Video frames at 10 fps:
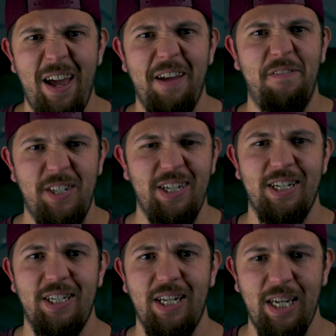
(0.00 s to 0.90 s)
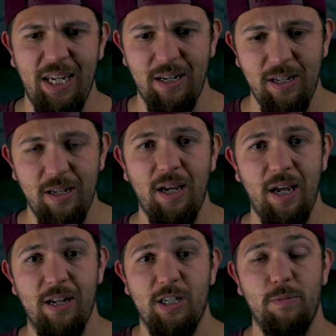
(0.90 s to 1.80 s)
f16
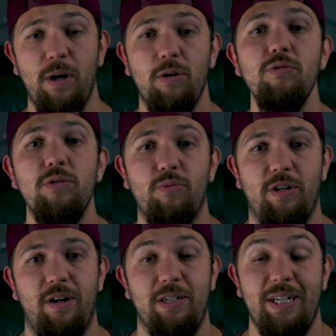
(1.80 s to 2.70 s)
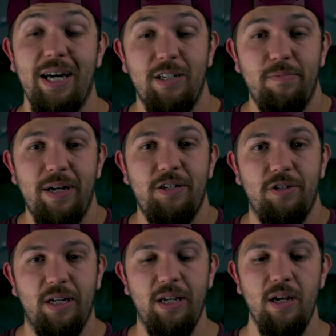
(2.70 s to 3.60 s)
and expose when you're outside,
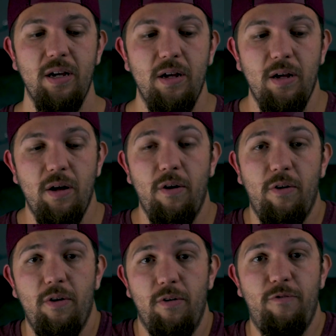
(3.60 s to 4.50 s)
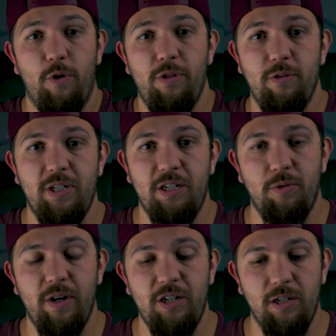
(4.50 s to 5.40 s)
especially for those
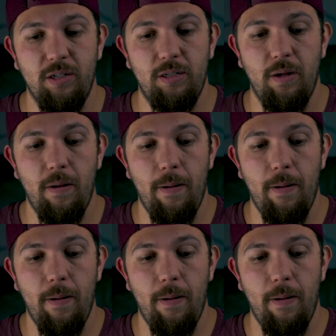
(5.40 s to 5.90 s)
situations.